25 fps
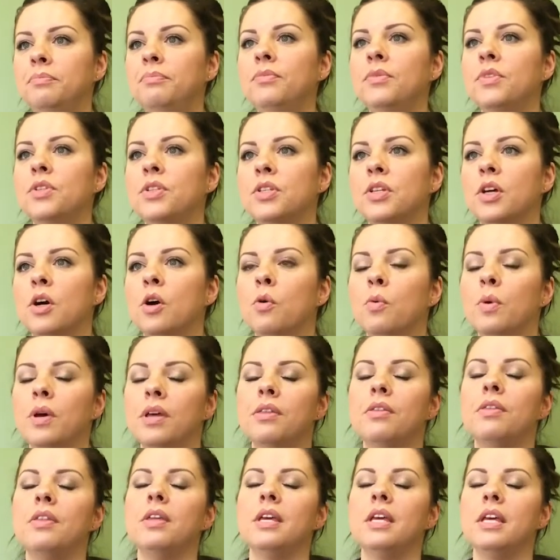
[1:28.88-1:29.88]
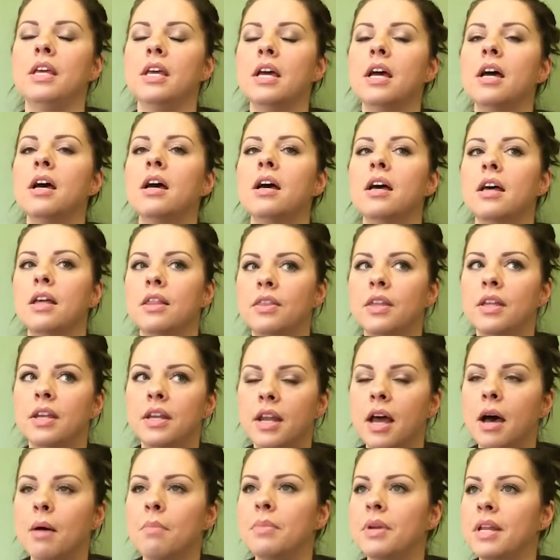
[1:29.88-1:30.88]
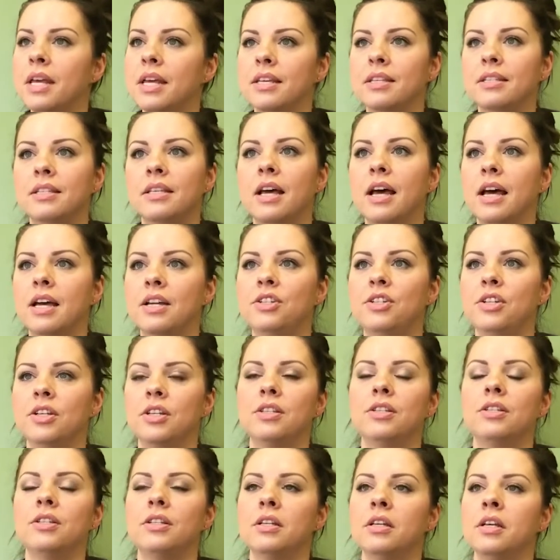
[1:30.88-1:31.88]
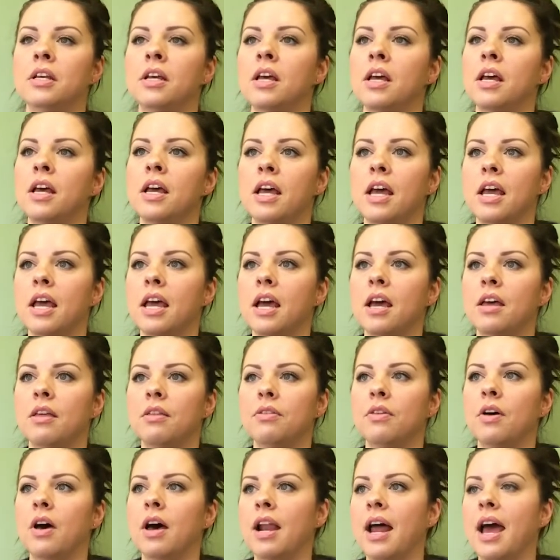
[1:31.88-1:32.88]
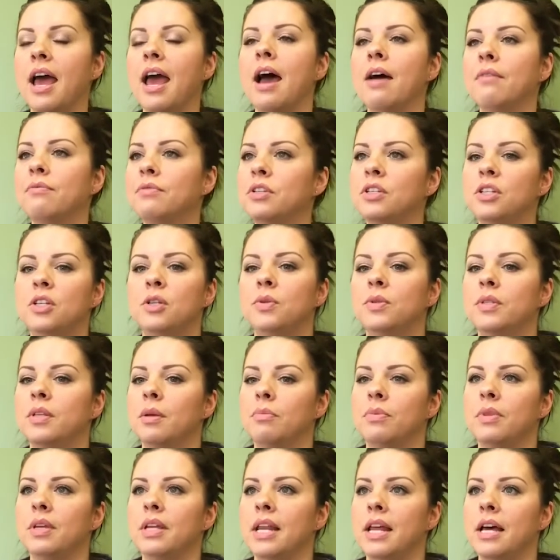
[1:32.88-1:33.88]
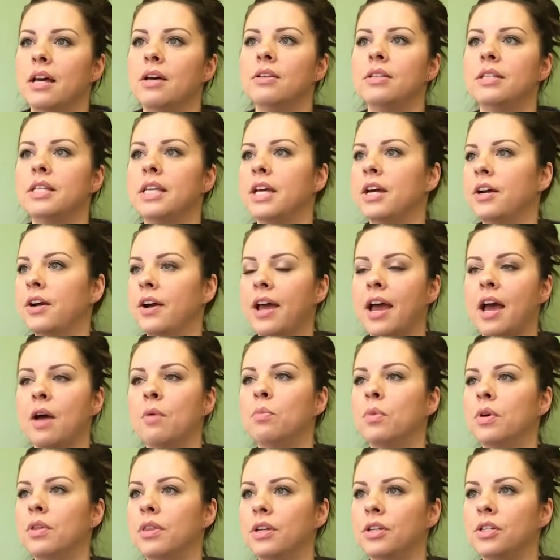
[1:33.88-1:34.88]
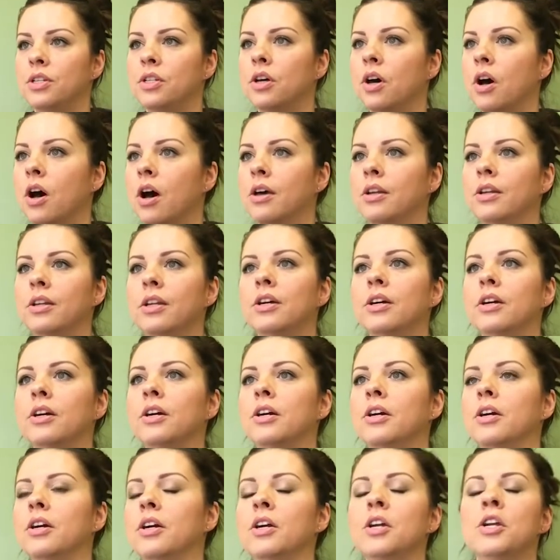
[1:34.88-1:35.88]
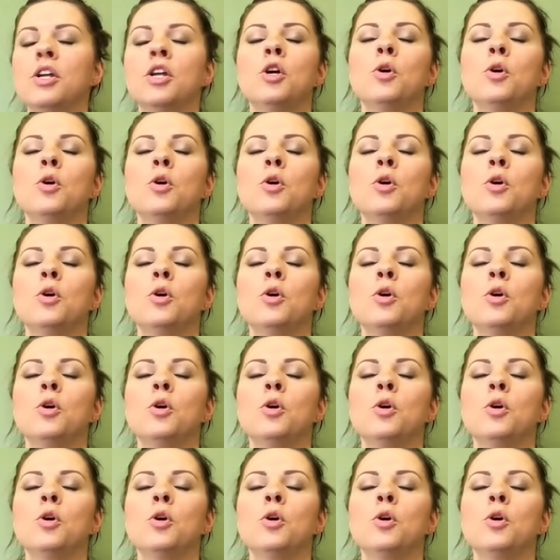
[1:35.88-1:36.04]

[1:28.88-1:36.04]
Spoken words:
So with the numbness, I just thought I have to do something else. Here I am with a toddler.